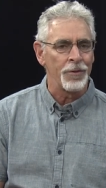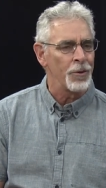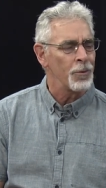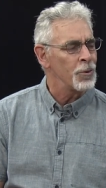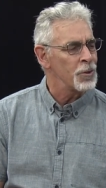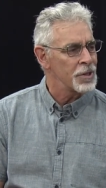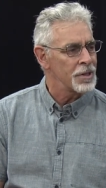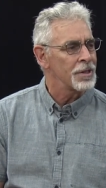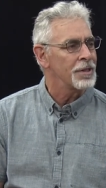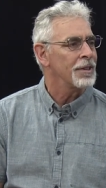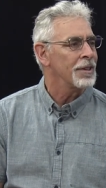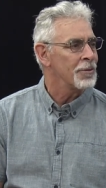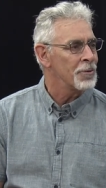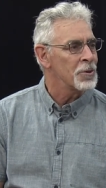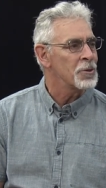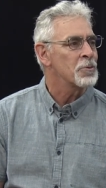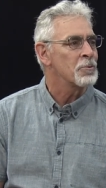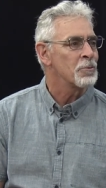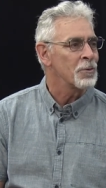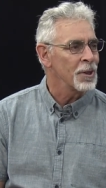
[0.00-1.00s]
It was it
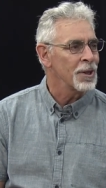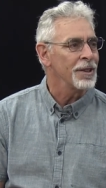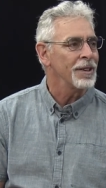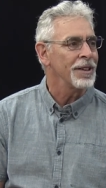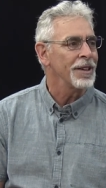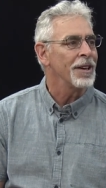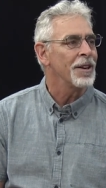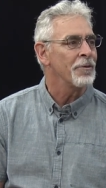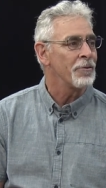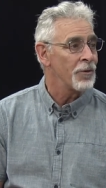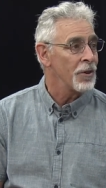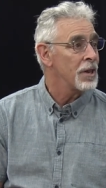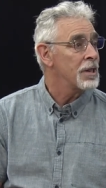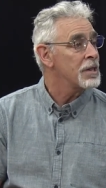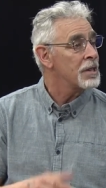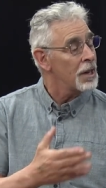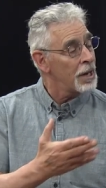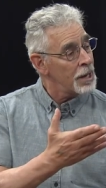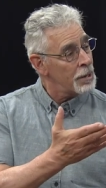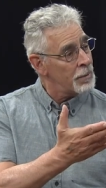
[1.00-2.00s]
was really a fun
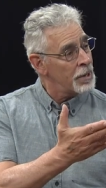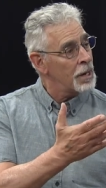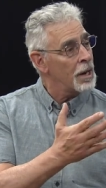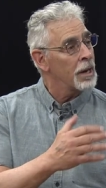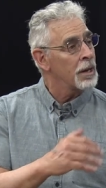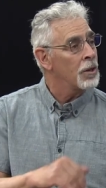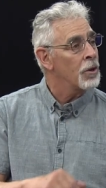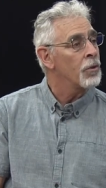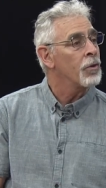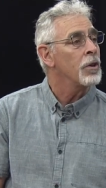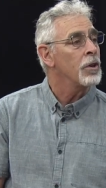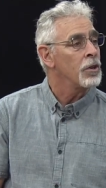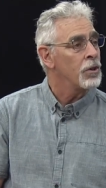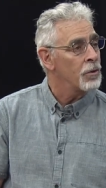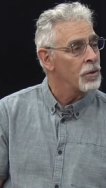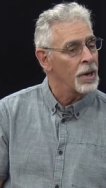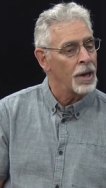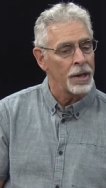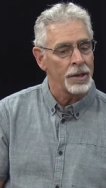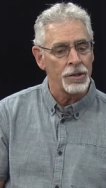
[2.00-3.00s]
time, and I know that
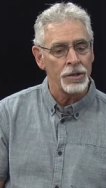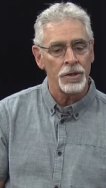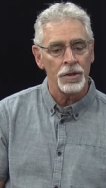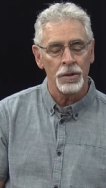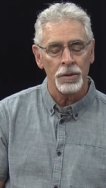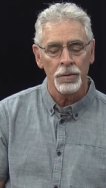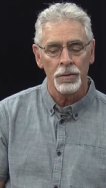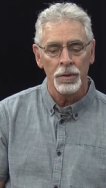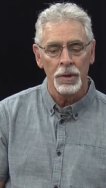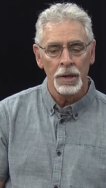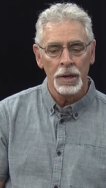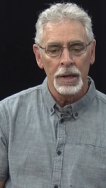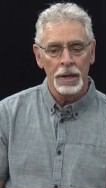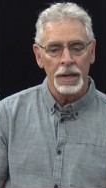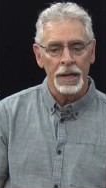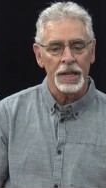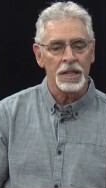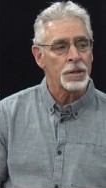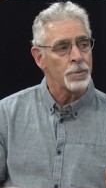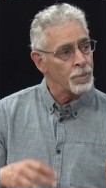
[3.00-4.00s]
you got to
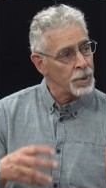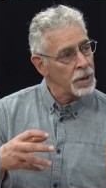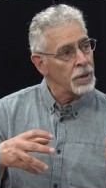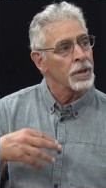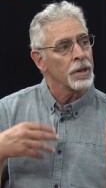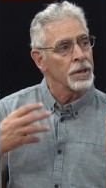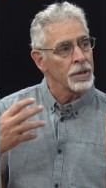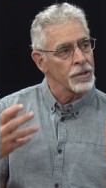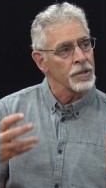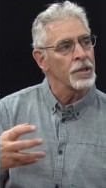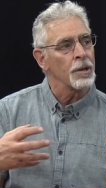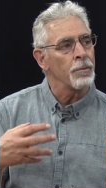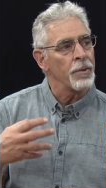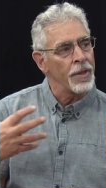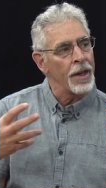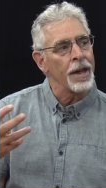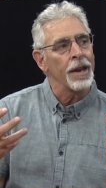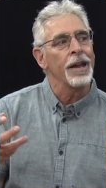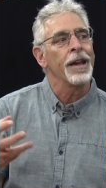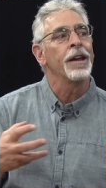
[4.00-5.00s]
experience some of
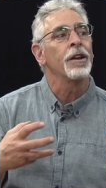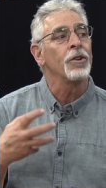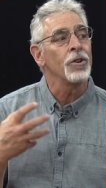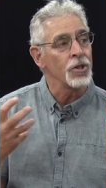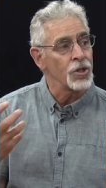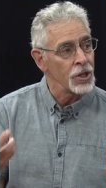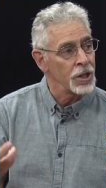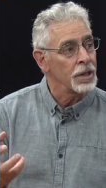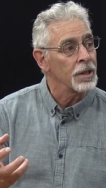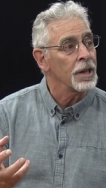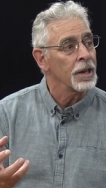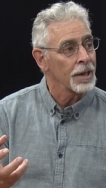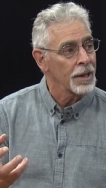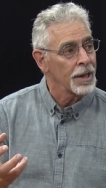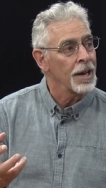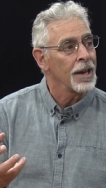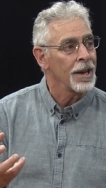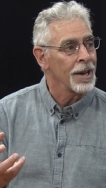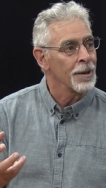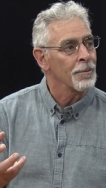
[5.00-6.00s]
that energy that
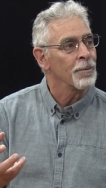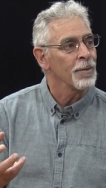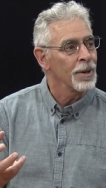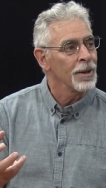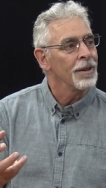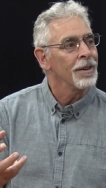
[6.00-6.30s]
came